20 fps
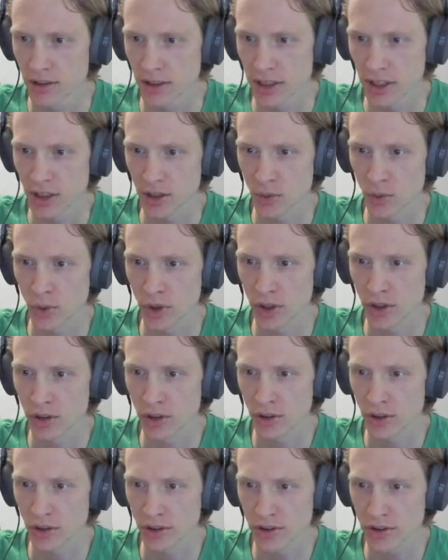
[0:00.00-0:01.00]
he
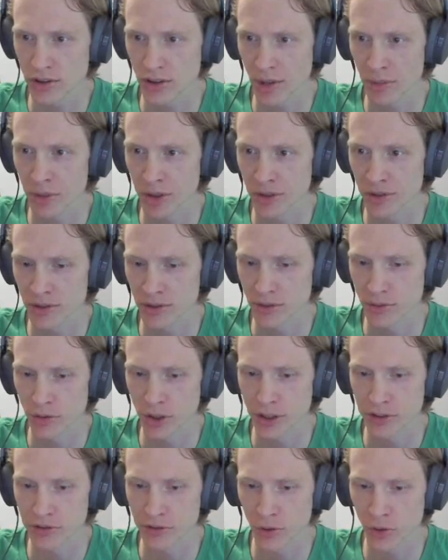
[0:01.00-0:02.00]
will summon
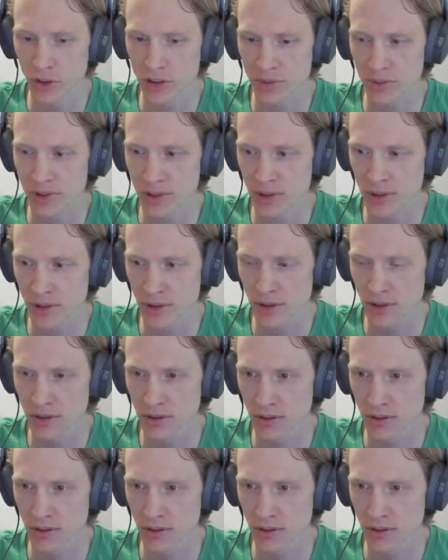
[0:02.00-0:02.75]
reinforcements.